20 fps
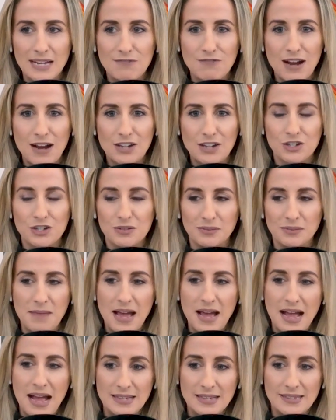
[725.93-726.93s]
irrational
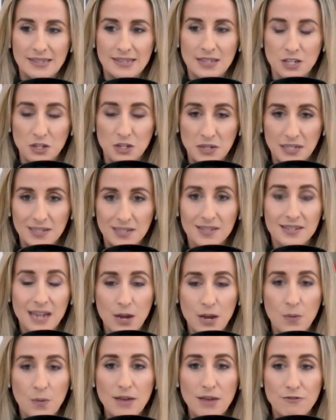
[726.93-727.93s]
mess that you need to
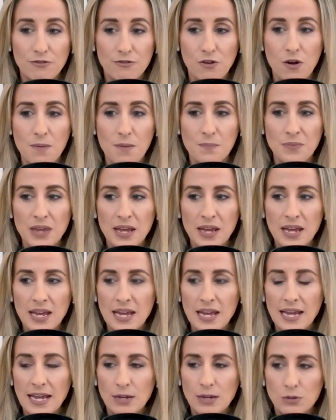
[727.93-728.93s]
stay away from
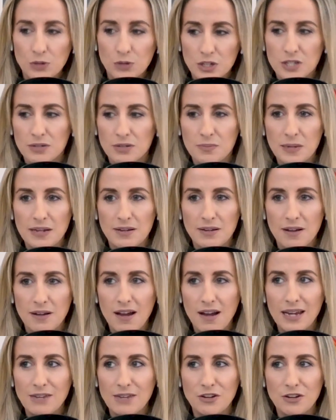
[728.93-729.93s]
in order to be a
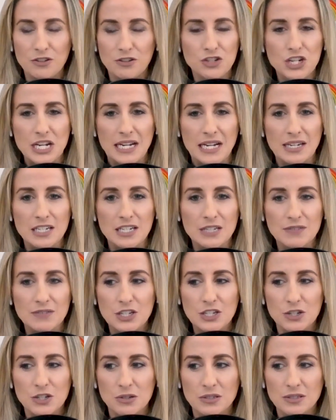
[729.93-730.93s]
highly functioning
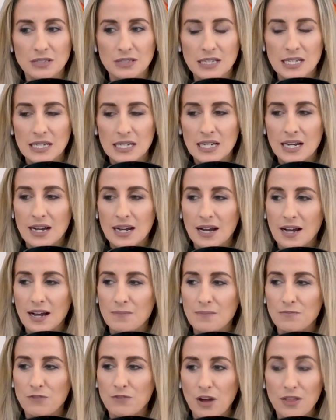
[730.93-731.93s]
individual
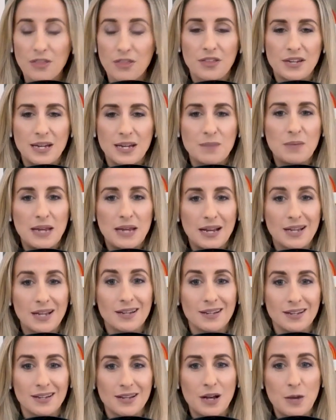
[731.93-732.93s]
um, rather than it being
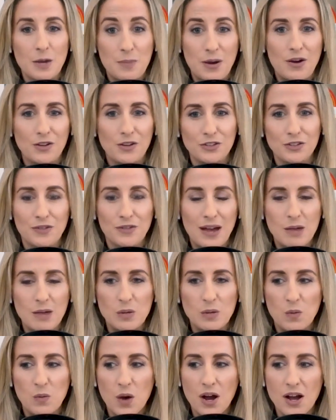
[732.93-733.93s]
a, a part of how
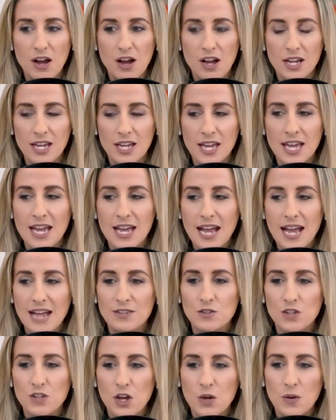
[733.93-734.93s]
we work
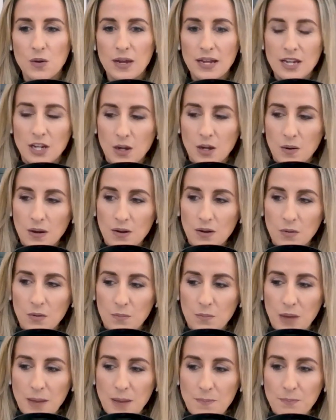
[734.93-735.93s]
and so you know
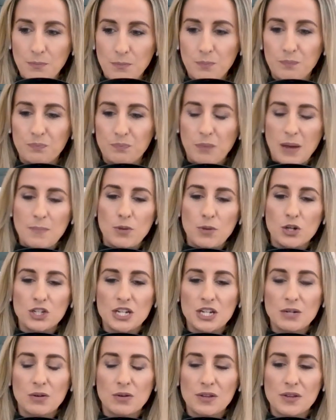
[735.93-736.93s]
by by
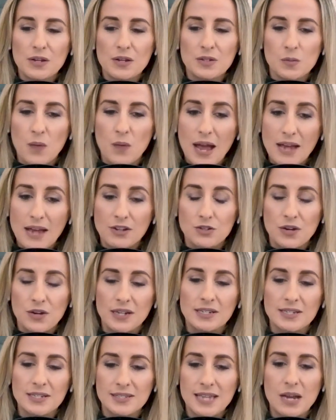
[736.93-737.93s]
pushing all of those away and
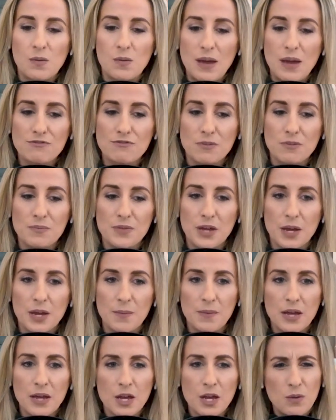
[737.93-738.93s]
trying to stay away from
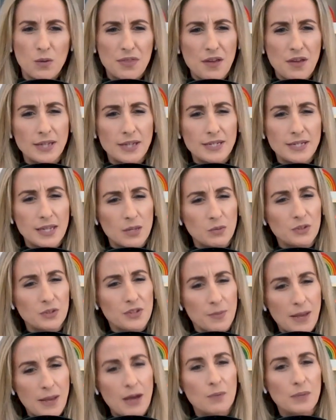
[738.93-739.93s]
them with the idea that
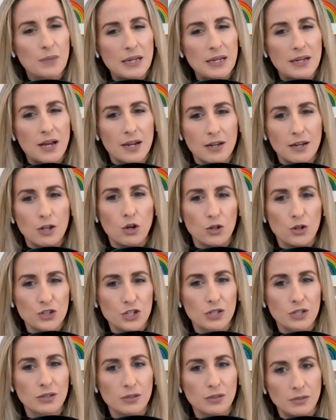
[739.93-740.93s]
we'll somehow be kind of
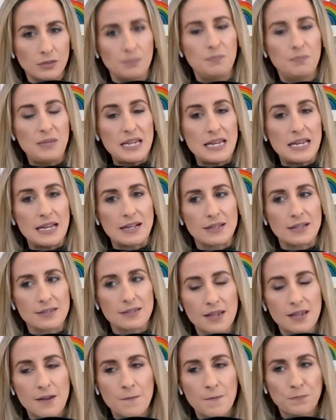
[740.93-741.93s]
logical
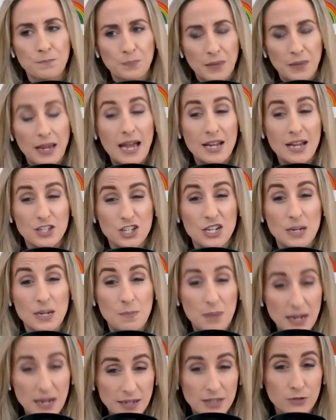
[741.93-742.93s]
beings
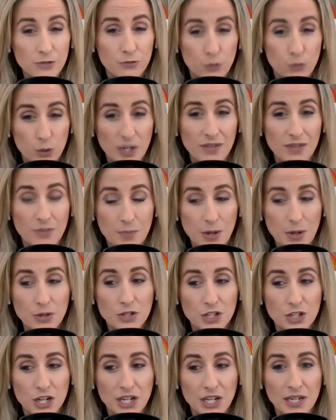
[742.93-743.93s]
actually being devoid of
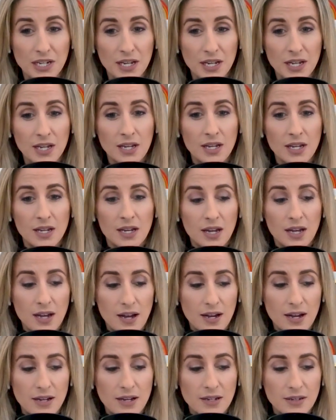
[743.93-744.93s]
emotion
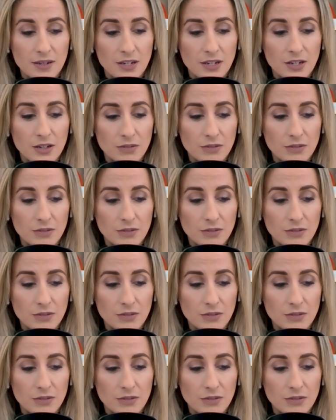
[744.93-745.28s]
uh,